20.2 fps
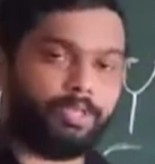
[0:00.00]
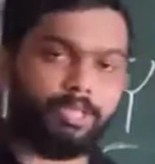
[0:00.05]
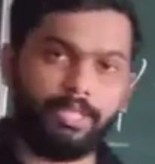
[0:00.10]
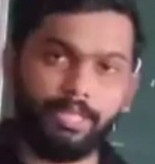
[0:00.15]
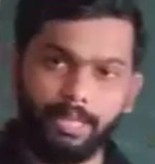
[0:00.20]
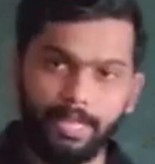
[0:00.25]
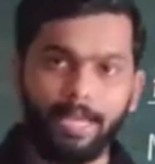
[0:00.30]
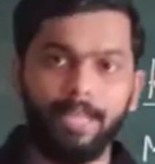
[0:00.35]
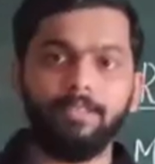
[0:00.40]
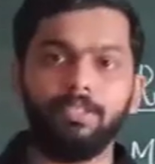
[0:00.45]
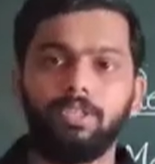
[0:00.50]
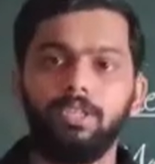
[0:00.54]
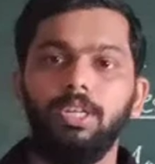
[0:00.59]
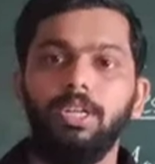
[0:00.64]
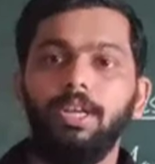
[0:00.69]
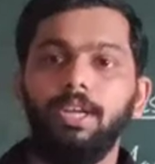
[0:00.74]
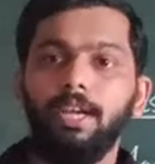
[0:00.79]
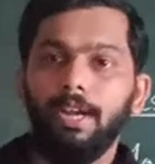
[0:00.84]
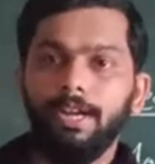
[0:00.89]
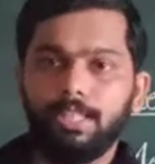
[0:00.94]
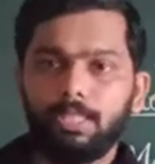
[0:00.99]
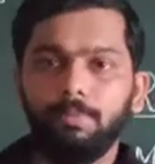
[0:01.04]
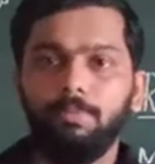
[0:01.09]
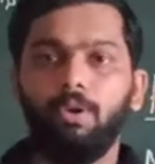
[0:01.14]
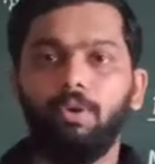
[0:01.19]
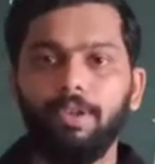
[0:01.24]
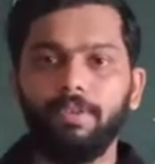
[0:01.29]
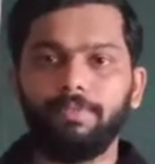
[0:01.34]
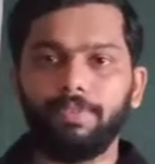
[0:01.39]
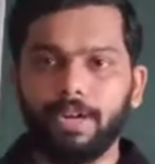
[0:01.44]
motion. Yes, it is
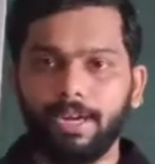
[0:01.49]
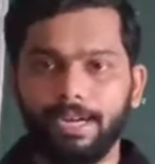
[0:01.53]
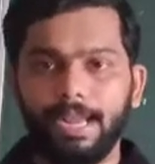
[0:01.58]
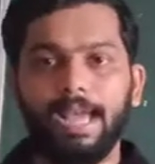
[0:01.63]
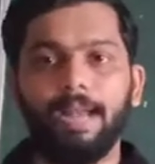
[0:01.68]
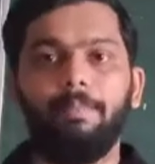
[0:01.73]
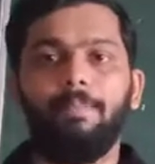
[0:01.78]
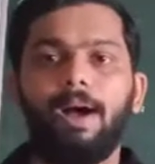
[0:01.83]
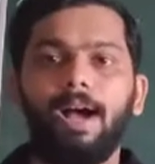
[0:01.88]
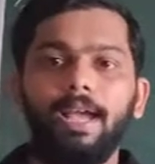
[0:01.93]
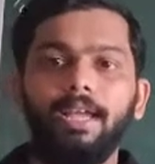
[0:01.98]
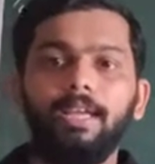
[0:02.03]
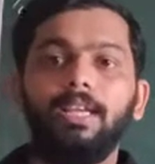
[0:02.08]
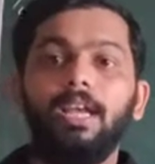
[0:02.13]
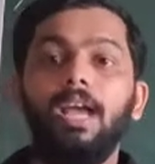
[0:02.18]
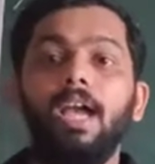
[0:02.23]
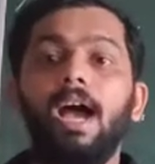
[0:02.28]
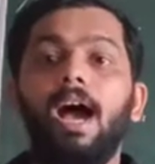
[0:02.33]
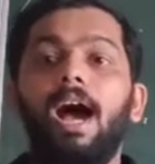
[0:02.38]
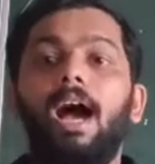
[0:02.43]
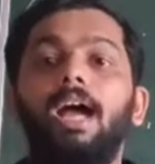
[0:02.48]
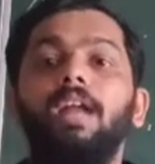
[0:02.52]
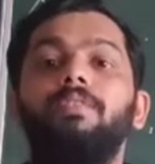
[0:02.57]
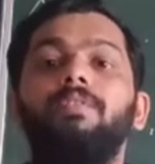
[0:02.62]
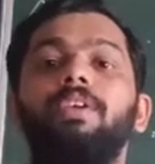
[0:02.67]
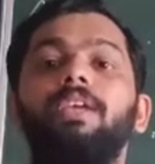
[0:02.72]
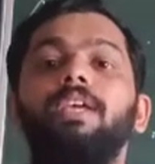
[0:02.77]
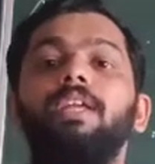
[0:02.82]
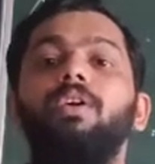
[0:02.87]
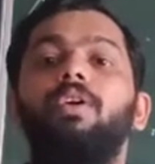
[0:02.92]
moving front and back, and
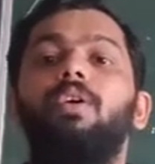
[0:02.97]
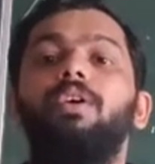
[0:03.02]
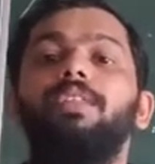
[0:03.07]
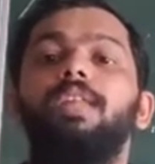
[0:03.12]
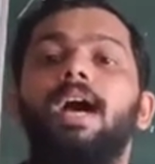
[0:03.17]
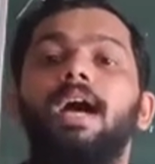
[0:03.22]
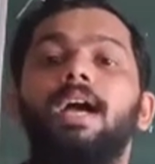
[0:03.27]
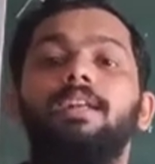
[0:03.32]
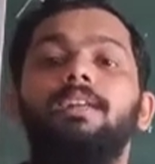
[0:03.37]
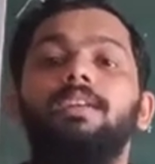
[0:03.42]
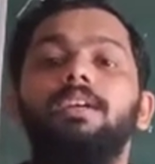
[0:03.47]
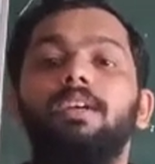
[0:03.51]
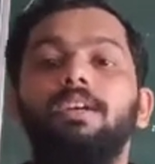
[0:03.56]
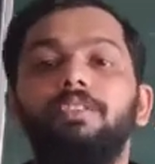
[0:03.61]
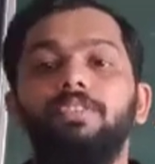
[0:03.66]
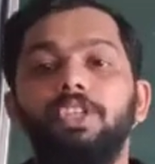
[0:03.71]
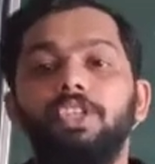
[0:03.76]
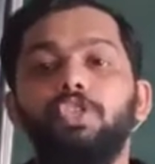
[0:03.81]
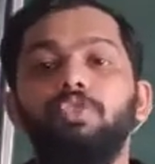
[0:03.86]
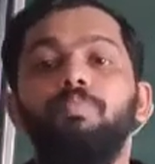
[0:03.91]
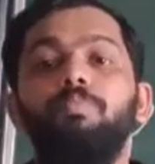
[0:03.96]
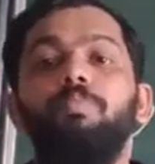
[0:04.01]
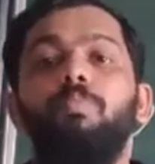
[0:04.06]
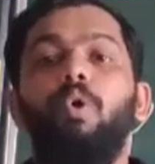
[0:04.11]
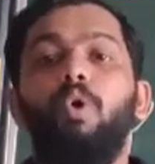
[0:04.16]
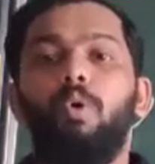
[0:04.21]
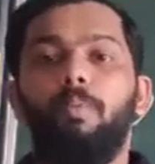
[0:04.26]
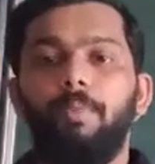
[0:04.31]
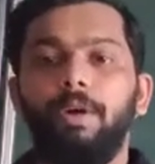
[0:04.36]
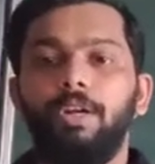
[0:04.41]
we know that this
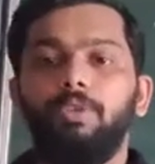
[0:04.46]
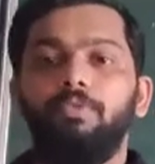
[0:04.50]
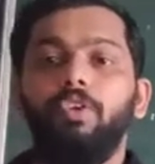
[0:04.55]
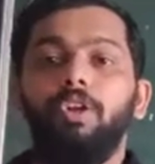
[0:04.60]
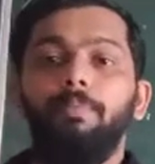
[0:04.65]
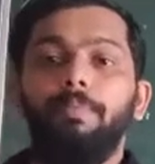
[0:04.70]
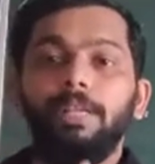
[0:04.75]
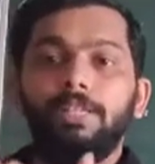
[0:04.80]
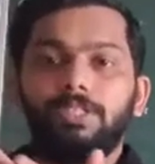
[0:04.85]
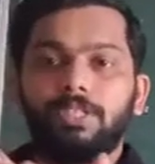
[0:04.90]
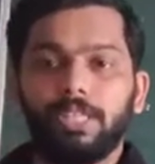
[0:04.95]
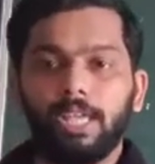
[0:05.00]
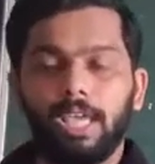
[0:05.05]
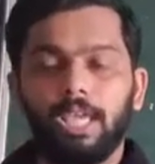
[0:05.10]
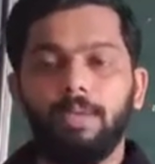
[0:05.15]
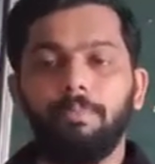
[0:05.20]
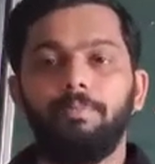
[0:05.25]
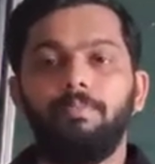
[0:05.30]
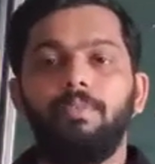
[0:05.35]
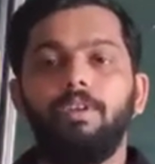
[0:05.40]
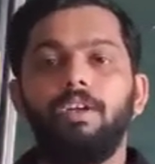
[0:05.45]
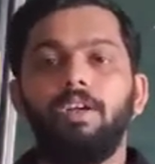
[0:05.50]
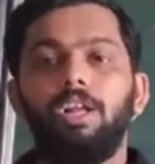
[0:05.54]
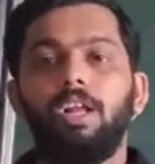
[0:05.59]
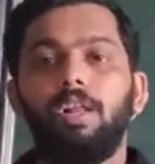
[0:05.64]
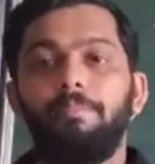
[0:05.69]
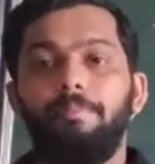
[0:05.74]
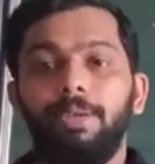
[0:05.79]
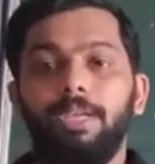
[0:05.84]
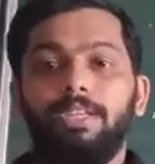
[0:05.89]
movement will be same,
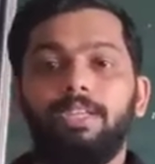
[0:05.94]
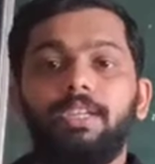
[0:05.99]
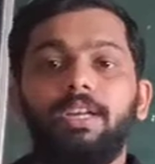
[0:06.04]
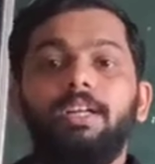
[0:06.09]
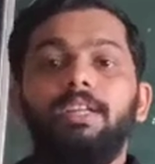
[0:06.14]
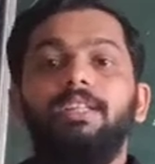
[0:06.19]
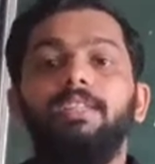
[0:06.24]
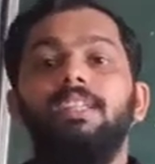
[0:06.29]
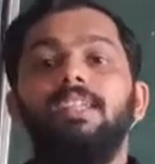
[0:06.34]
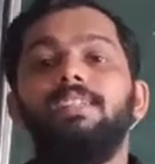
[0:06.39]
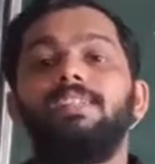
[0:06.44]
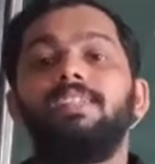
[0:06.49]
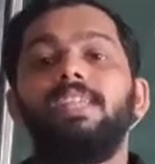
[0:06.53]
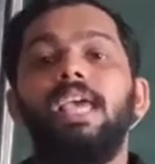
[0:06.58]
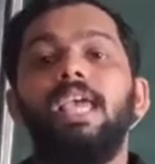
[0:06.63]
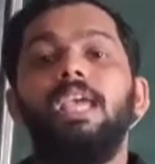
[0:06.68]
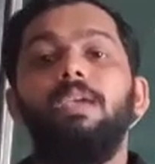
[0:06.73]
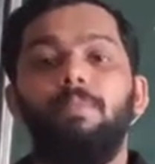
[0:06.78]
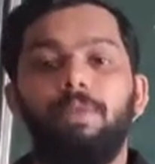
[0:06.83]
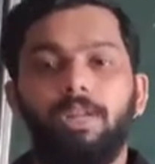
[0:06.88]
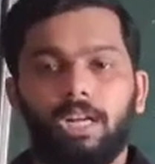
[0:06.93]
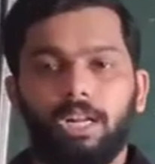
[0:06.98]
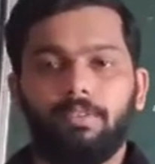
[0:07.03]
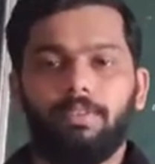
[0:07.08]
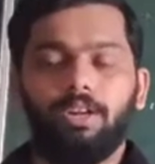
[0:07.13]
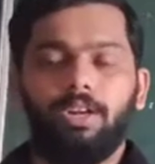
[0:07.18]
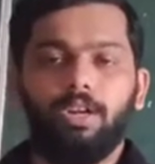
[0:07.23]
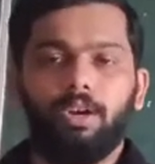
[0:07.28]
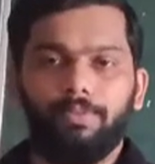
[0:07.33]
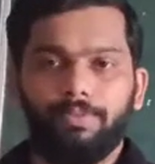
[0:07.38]
repeated the same
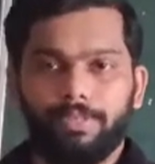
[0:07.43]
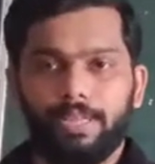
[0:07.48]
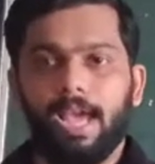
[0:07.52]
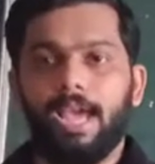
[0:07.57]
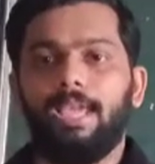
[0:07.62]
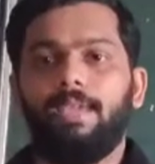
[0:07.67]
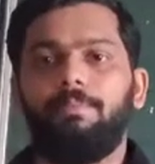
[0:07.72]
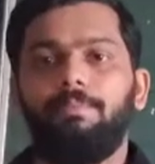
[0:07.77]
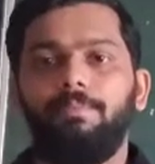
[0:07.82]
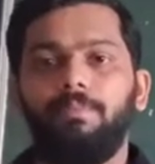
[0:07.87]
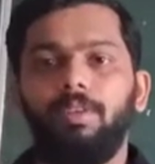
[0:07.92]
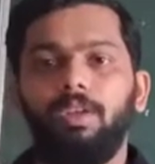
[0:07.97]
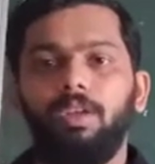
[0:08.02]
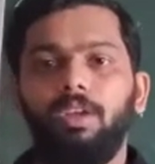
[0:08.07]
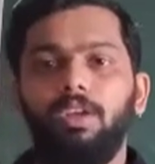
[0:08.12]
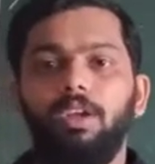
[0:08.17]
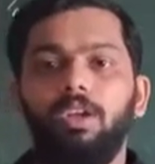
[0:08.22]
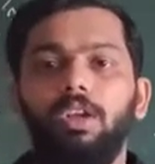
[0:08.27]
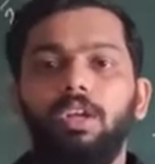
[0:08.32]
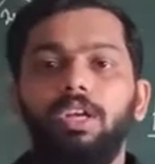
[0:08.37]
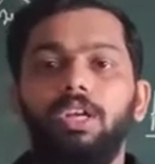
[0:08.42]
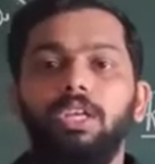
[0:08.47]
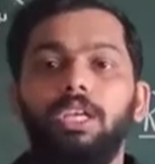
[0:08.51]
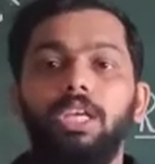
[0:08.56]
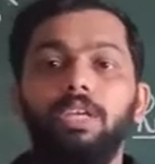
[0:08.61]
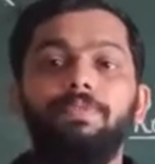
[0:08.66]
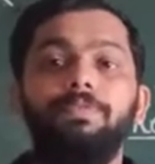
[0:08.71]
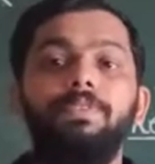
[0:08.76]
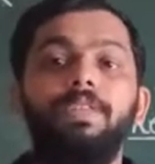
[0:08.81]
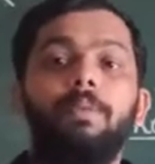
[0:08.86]
interval of time.
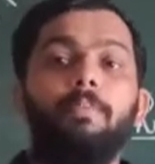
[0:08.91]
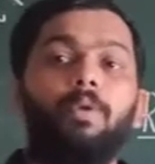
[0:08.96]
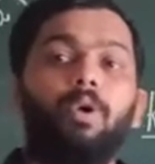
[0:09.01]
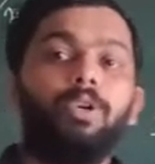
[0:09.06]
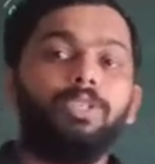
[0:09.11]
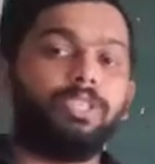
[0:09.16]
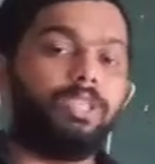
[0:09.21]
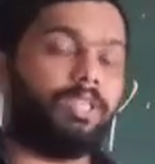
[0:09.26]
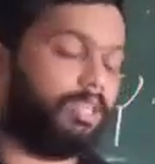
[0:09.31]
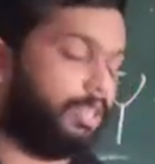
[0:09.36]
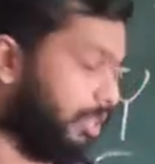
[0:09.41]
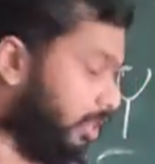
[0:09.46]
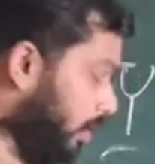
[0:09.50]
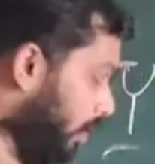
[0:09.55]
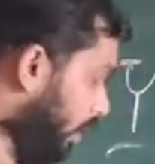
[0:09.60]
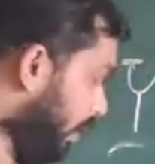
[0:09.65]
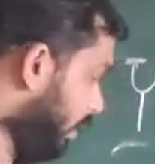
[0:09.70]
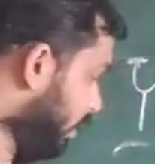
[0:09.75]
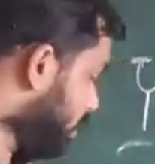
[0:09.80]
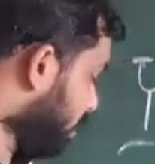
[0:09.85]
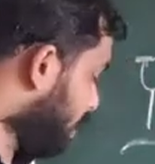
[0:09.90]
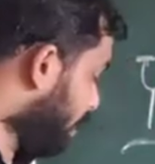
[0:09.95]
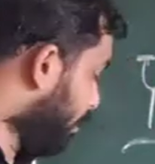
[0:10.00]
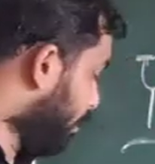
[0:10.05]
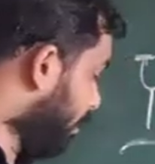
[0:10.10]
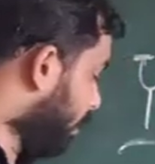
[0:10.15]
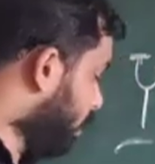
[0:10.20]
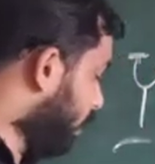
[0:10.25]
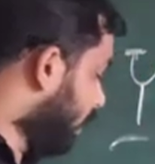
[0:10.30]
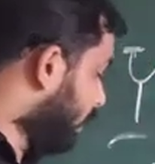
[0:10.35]
If the motion is
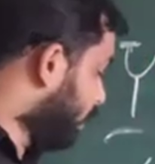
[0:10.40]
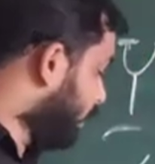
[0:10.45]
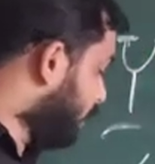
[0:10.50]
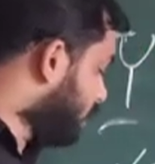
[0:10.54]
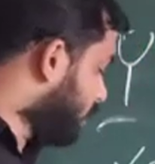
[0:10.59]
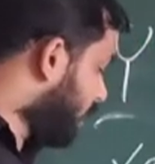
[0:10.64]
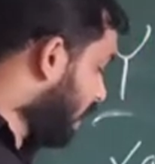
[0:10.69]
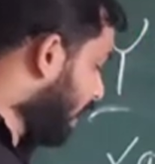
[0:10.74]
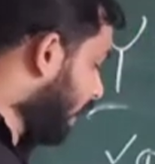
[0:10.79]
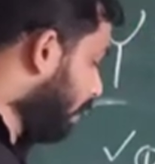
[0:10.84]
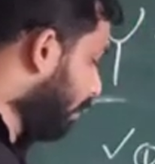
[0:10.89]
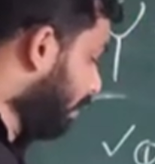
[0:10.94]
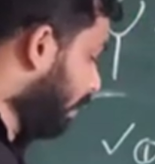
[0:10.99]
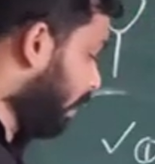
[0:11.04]
repeating the same